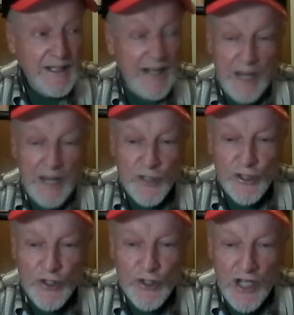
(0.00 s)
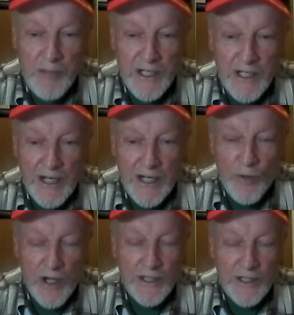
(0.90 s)
and I was still steaming. And I
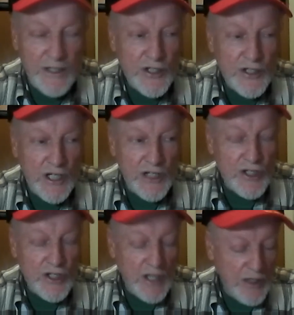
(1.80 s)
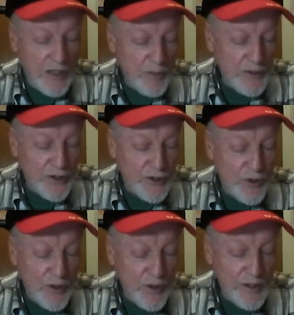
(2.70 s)
walked into the kitchen. I opened a
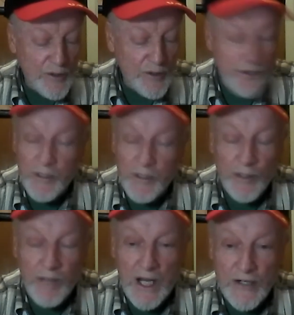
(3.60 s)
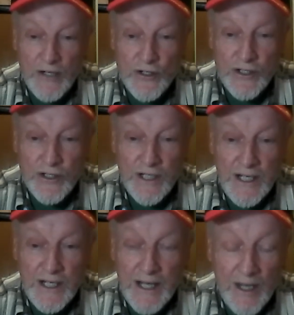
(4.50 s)
door, and there was a pair of pliers.
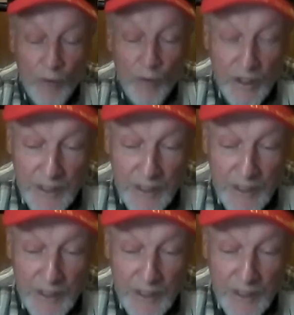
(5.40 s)
And I walked up